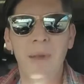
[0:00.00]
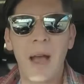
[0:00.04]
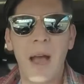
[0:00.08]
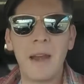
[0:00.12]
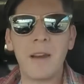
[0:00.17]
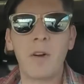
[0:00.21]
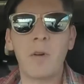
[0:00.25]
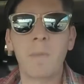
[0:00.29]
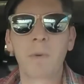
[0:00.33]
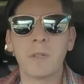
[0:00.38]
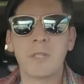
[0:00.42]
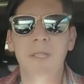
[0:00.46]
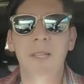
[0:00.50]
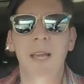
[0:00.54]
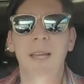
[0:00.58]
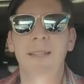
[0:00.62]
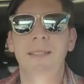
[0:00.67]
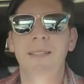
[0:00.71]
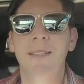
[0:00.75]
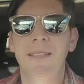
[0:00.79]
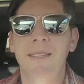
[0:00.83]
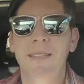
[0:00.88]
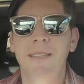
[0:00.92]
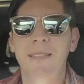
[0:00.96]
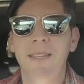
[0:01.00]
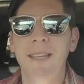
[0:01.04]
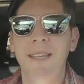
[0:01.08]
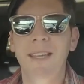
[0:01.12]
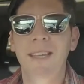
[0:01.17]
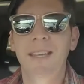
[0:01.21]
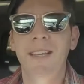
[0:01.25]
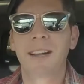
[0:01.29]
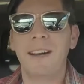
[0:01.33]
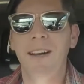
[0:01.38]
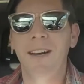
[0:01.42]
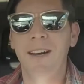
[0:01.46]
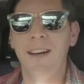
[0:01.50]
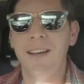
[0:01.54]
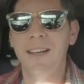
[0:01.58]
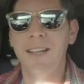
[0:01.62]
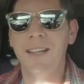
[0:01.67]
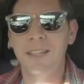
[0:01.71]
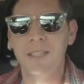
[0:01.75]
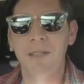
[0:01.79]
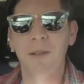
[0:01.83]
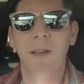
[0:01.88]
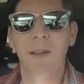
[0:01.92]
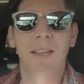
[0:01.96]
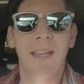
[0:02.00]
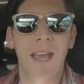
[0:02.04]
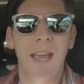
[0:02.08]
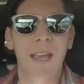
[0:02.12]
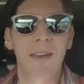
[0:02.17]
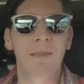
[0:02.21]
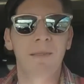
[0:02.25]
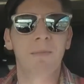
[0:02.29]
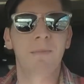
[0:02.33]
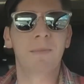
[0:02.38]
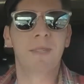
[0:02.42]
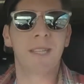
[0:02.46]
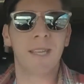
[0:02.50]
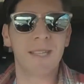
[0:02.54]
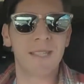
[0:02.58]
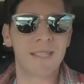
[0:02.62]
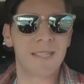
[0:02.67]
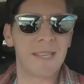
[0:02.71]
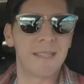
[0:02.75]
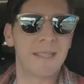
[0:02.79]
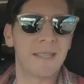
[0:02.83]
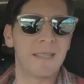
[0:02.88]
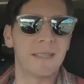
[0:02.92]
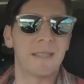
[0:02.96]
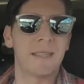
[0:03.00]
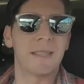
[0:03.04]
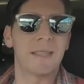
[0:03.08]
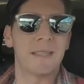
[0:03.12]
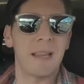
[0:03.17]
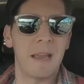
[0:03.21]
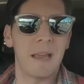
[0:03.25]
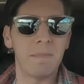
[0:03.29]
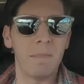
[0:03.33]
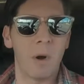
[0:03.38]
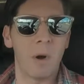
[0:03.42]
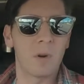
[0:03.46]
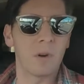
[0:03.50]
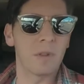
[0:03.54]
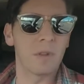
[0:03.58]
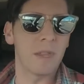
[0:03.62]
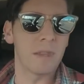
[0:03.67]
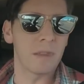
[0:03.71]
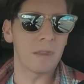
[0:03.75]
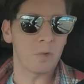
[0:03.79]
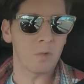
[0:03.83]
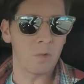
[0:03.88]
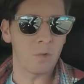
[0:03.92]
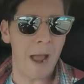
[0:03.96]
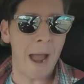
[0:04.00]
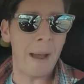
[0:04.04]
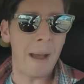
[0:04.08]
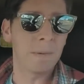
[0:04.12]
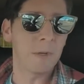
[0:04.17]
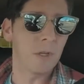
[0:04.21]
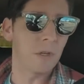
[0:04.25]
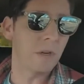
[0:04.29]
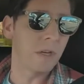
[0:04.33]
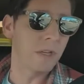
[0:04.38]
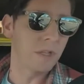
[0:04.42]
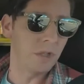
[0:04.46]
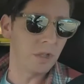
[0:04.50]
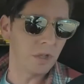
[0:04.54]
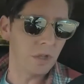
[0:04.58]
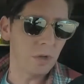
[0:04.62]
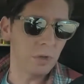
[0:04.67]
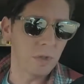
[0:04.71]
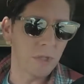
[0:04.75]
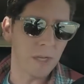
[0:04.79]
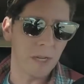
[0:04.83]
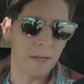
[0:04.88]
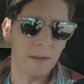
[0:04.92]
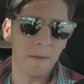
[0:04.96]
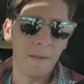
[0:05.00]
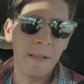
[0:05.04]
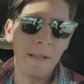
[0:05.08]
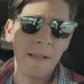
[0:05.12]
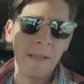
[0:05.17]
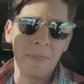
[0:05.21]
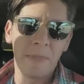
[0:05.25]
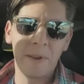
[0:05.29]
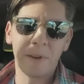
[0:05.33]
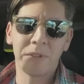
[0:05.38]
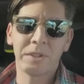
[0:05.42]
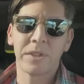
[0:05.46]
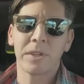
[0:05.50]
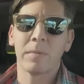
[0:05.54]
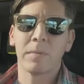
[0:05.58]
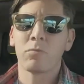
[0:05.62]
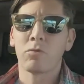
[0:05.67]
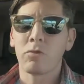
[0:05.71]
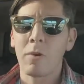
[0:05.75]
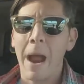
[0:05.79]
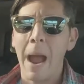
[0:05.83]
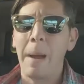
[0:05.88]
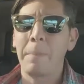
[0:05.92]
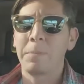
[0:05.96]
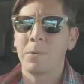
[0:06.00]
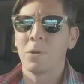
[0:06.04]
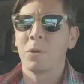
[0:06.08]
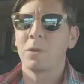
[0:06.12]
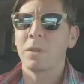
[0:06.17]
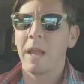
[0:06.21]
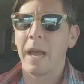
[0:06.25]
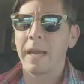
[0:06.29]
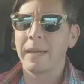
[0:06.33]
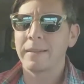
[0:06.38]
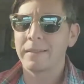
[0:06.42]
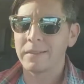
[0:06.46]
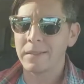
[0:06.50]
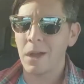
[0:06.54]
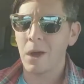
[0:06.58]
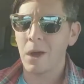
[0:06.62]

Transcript: I'd almost like to see, because again, since this is the same motor that the Raptor is using, there's some Raptor-like